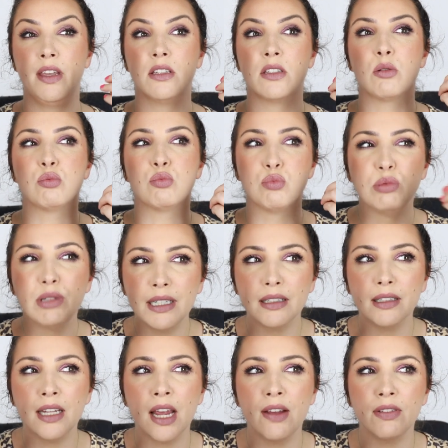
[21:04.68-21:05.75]
things are
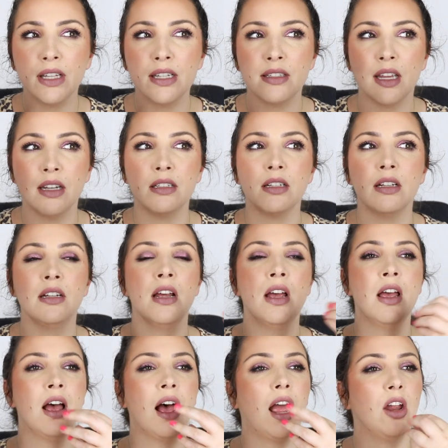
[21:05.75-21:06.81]
really heavily scented,
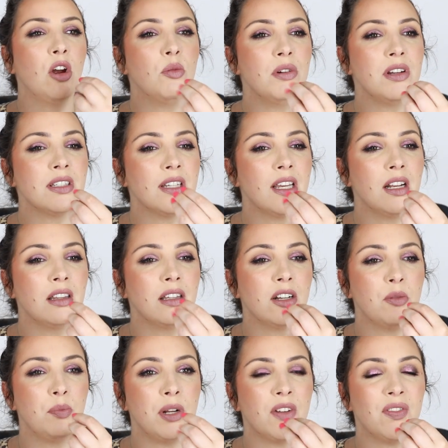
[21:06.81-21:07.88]
I almost get a
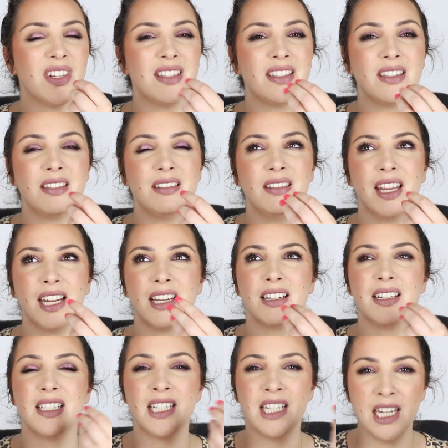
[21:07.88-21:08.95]
little bit of a, like
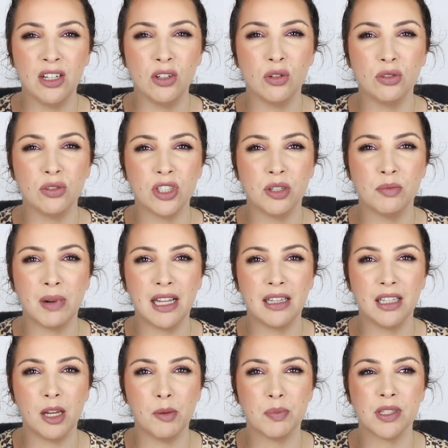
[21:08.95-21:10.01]
a tingle to my
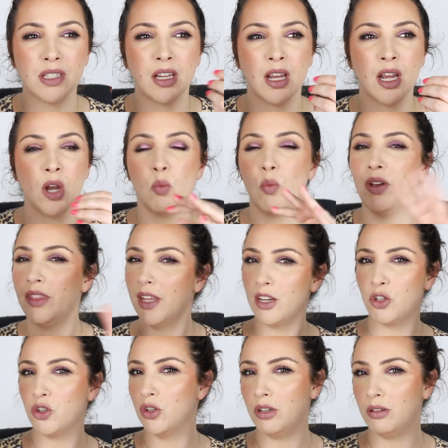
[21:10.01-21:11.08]
lips when there
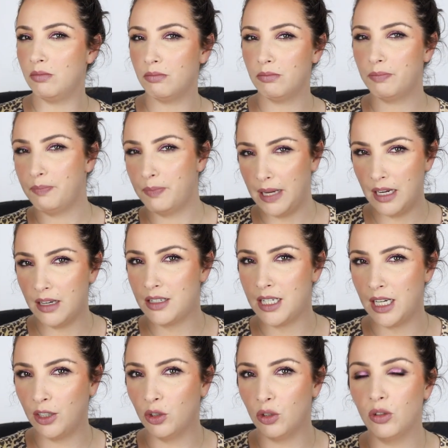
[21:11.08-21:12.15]
shouldn't be a
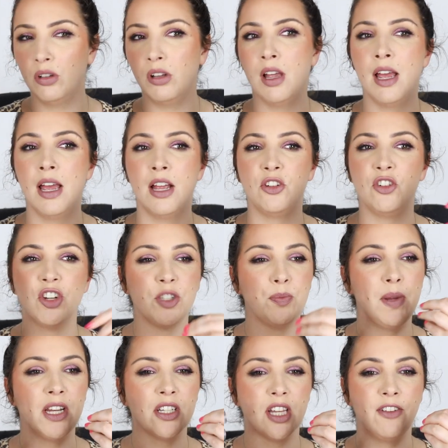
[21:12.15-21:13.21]
tingle, just
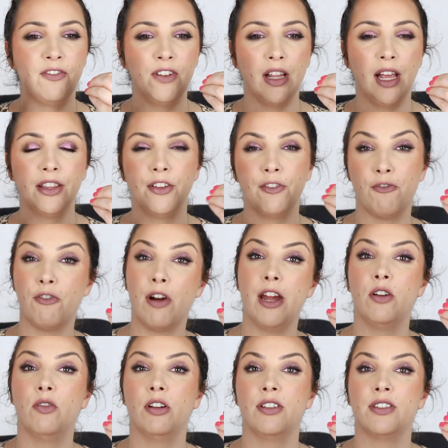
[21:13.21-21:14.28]
because I feel like the
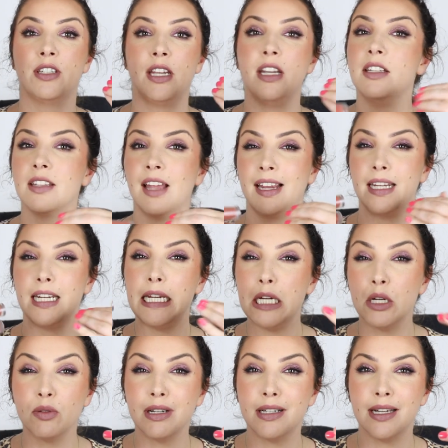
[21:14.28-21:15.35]
fragrance is like
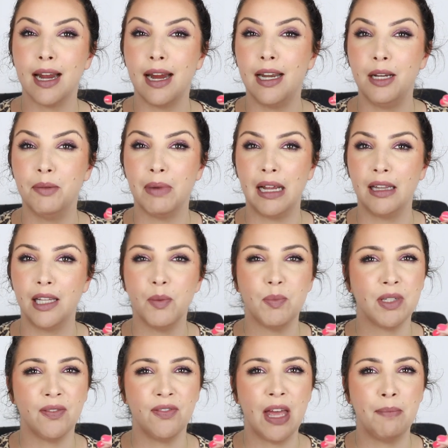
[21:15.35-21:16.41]
irritating my
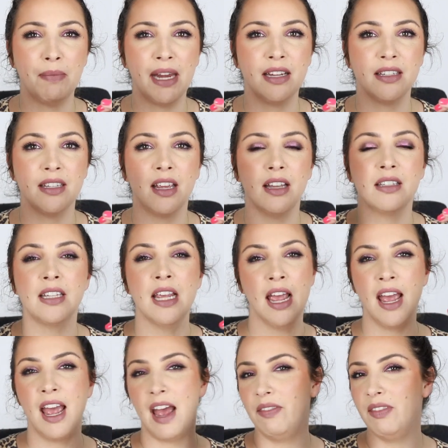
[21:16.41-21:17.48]
lips, if that makes sense.
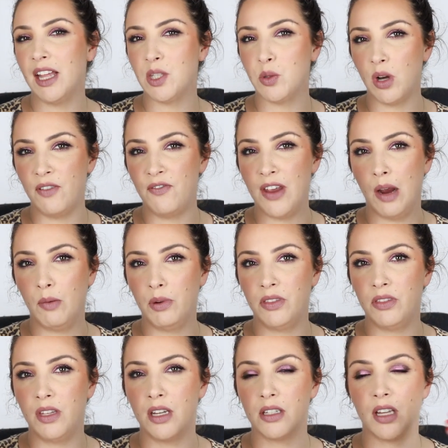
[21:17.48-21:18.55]
And that's what I found
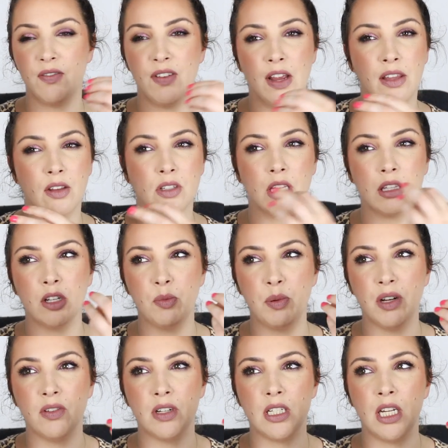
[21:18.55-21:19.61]
with this. I found there was a little
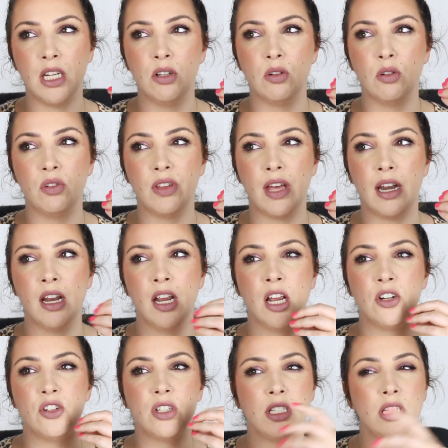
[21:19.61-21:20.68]
bit of a tingle that
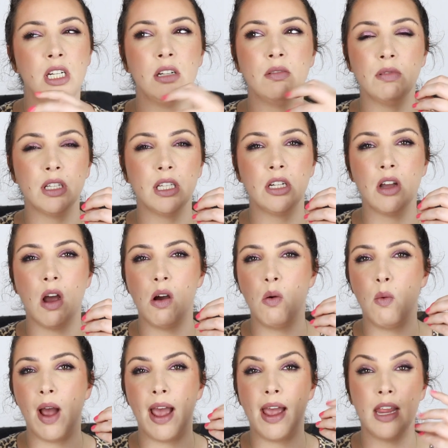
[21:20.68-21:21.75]
just didn't really go
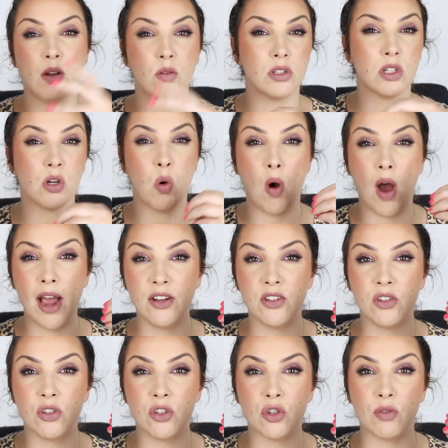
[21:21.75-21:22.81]
away. It was quite
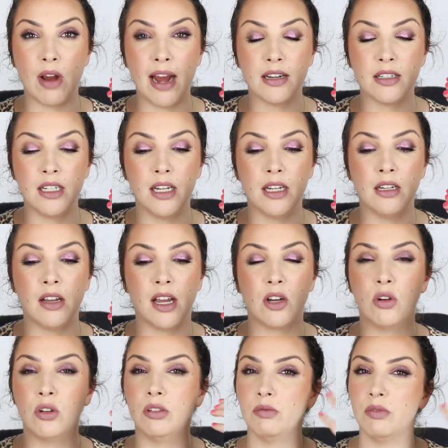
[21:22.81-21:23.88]
distracting. I
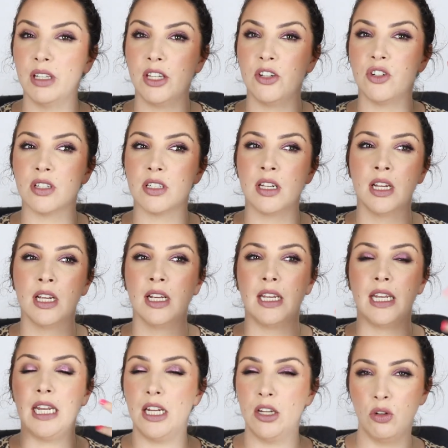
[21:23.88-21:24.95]
couldn't really just
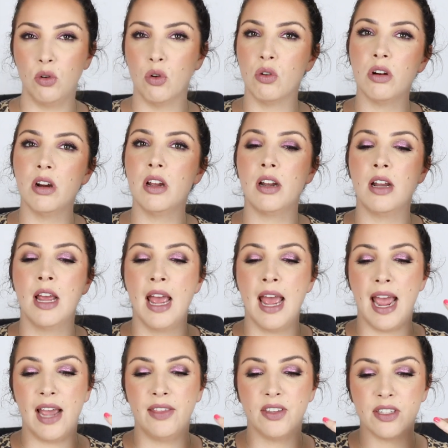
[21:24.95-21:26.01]
ignore it,
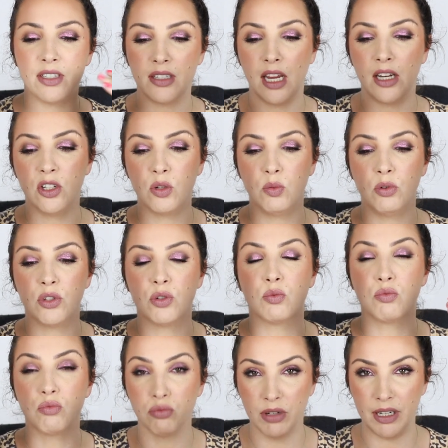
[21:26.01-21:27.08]
and the scent was
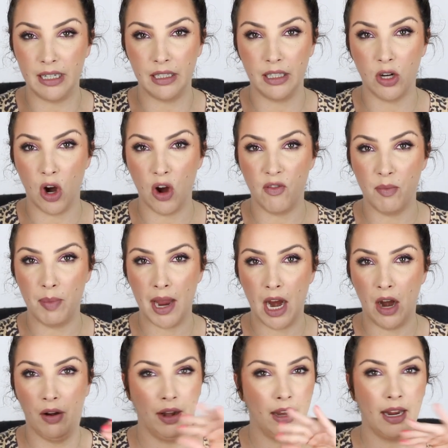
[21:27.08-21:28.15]
really
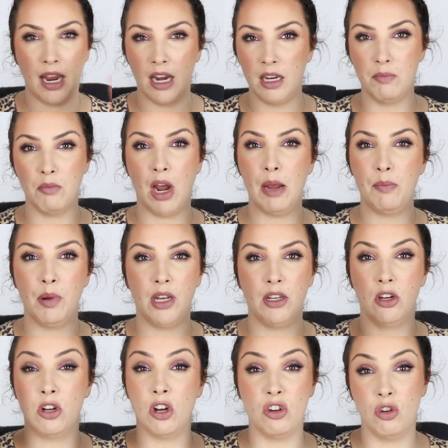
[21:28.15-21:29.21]
overpowering and in my
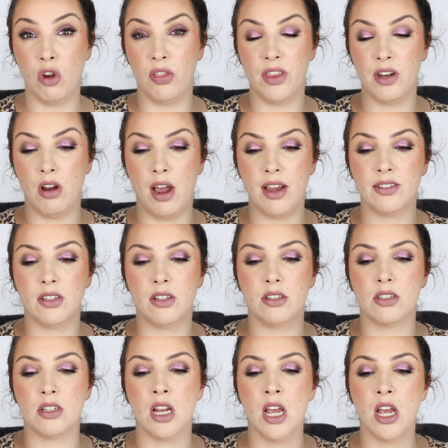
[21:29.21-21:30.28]
opinion not the
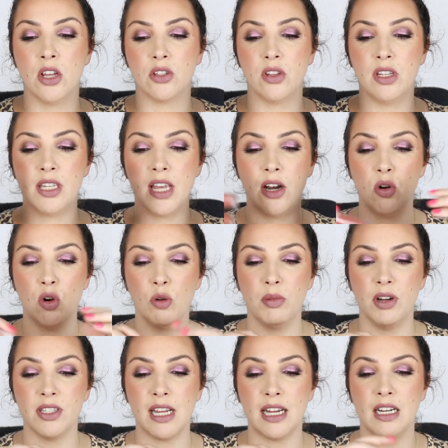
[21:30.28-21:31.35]
nicest. So this had
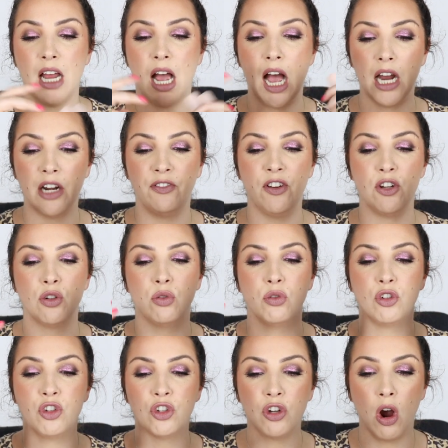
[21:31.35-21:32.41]
almost like an artificial
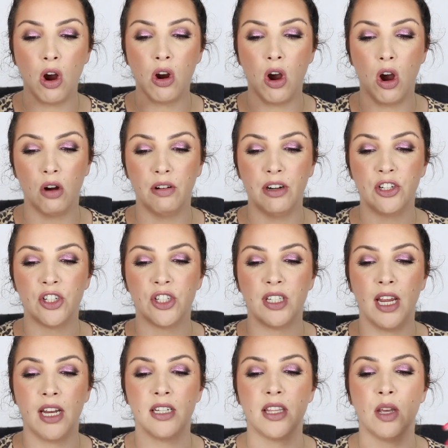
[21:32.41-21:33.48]
chalk orange
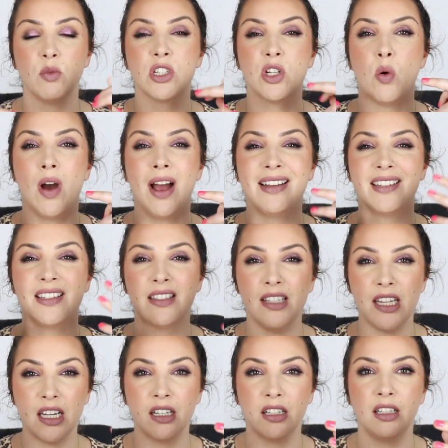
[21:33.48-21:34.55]
scent that was quite
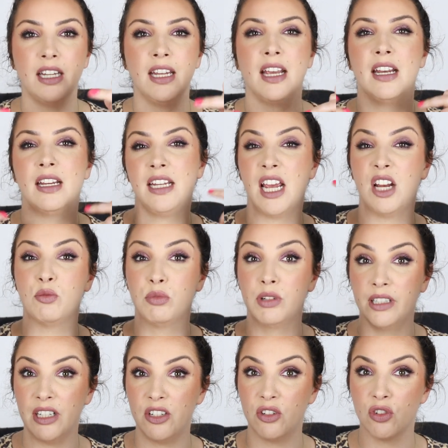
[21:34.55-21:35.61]
sickly and again
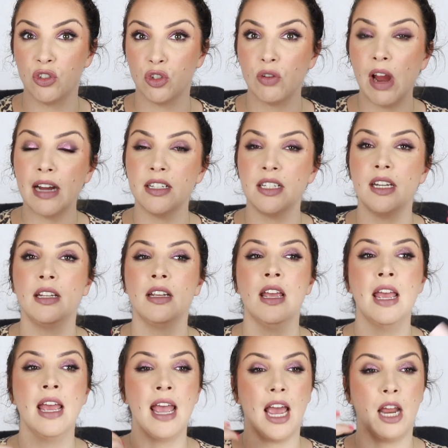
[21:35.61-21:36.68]
really distracting,
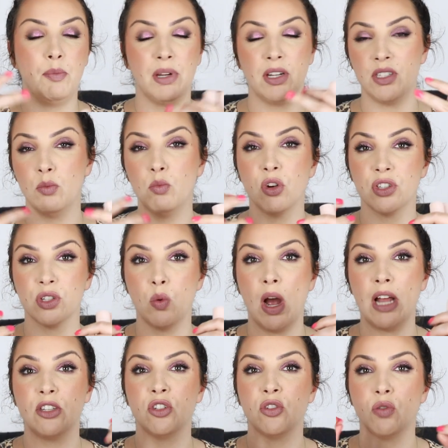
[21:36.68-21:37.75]
and because it was
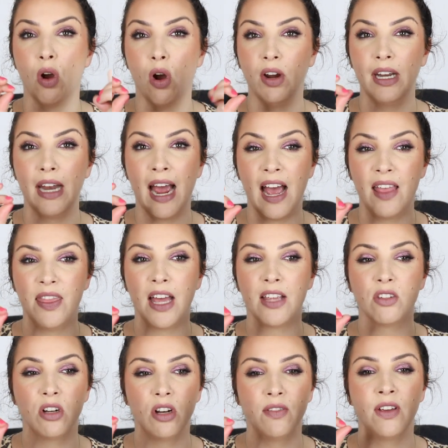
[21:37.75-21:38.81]
quite strong it had that
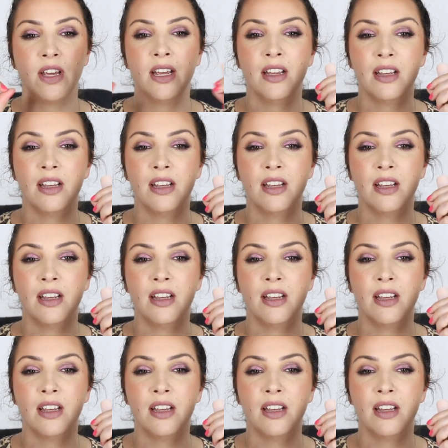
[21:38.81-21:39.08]
sort of